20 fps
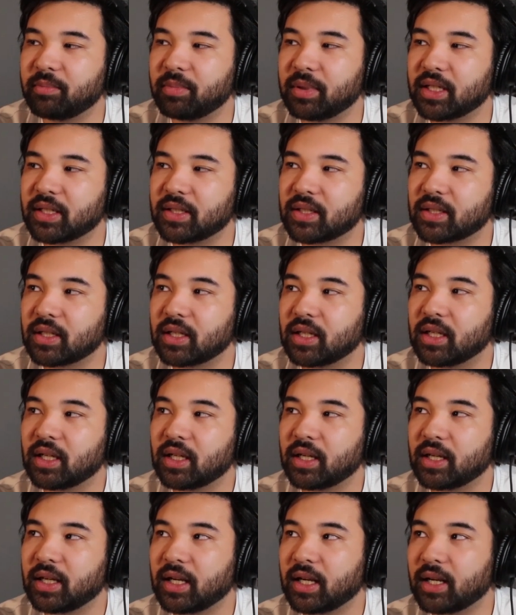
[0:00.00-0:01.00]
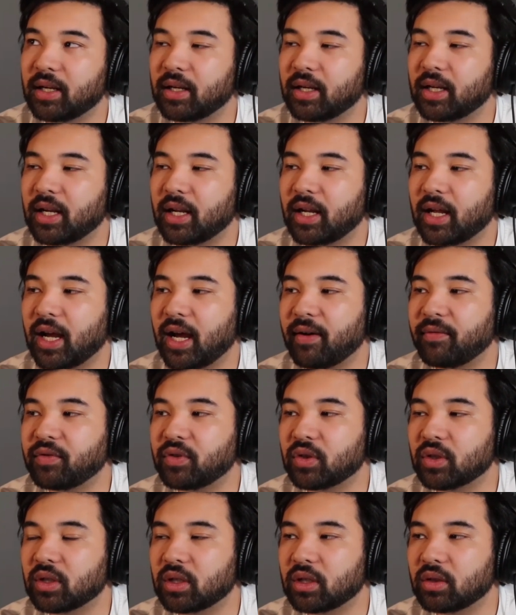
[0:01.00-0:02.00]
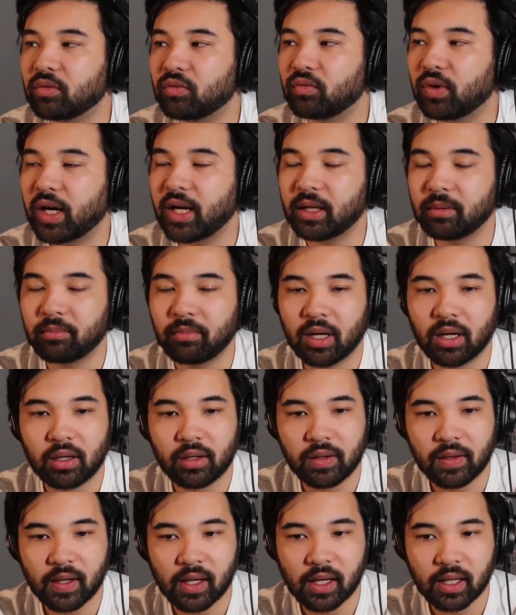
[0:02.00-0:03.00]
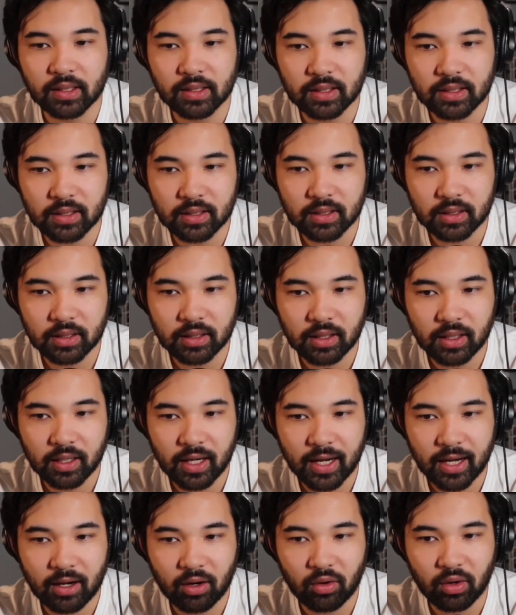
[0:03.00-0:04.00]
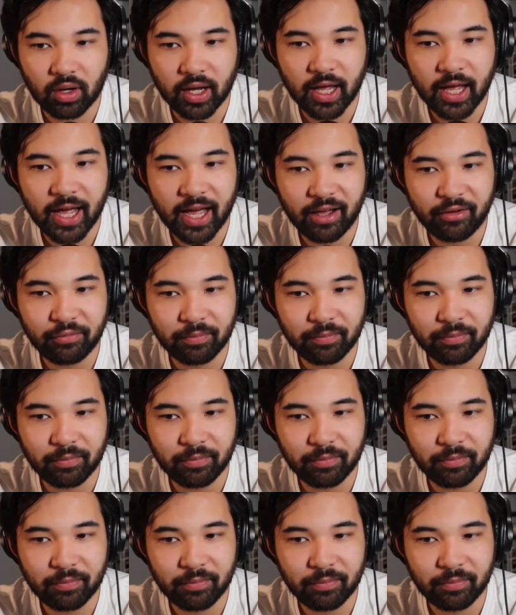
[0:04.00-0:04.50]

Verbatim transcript: Because after running marathons, now a half